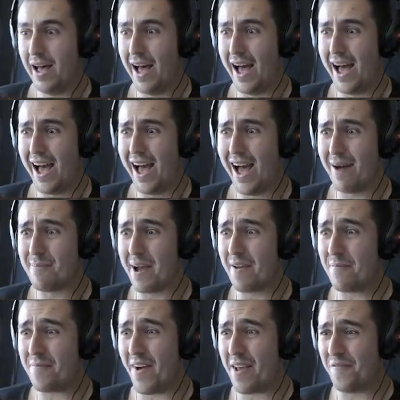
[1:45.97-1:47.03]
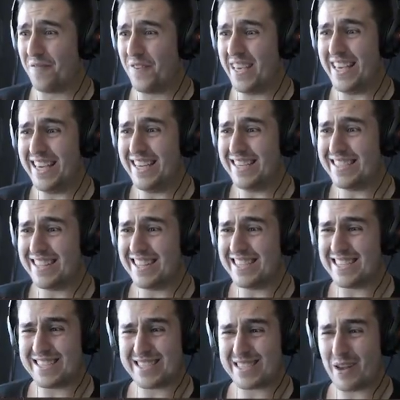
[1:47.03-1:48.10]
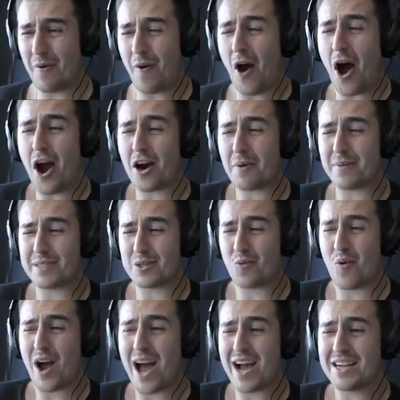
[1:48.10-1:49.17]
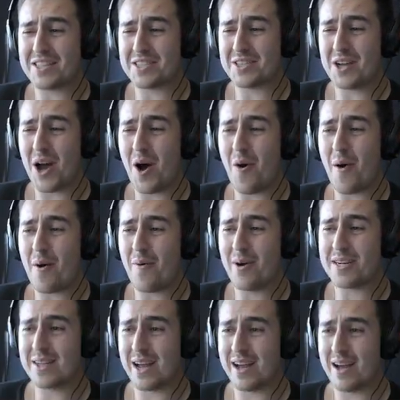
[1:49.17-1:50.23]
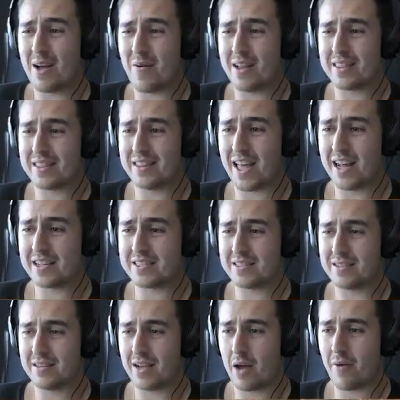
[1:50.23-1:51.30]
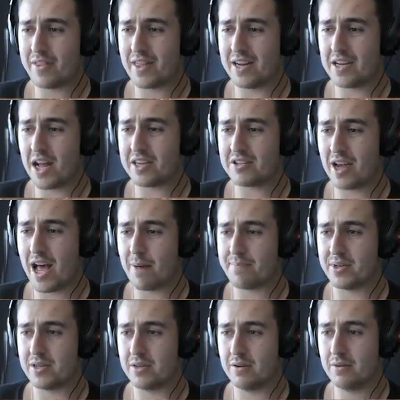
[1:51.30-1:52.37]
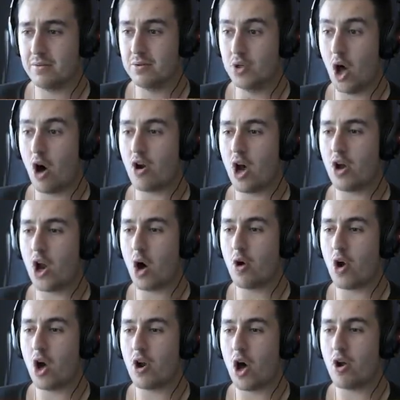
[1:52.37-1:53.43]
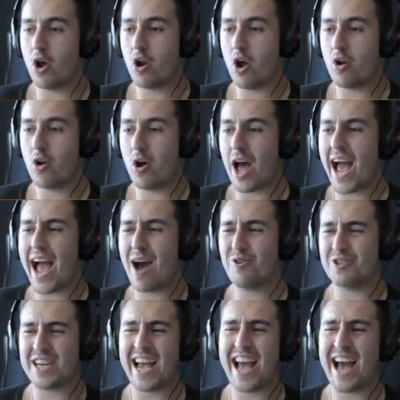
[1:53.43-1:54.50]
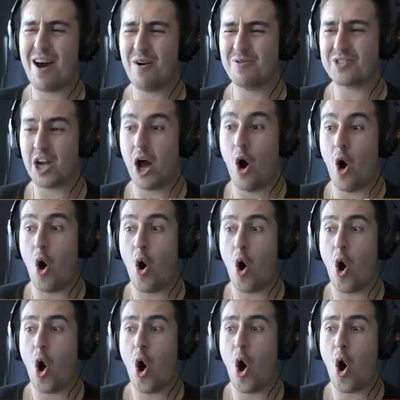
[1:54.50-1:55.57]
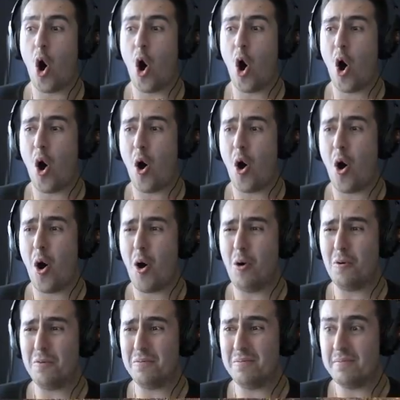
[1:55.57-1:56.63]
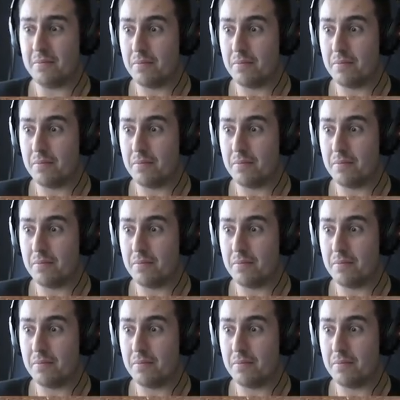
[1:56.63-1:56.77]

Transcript: Ah, my, my feet! This is so horrible to watch. No, I want, I want not, I want that not to happen. No, no, no, no, no, no, no, no. Ouch, ouch. Oh, oh, oh, oh.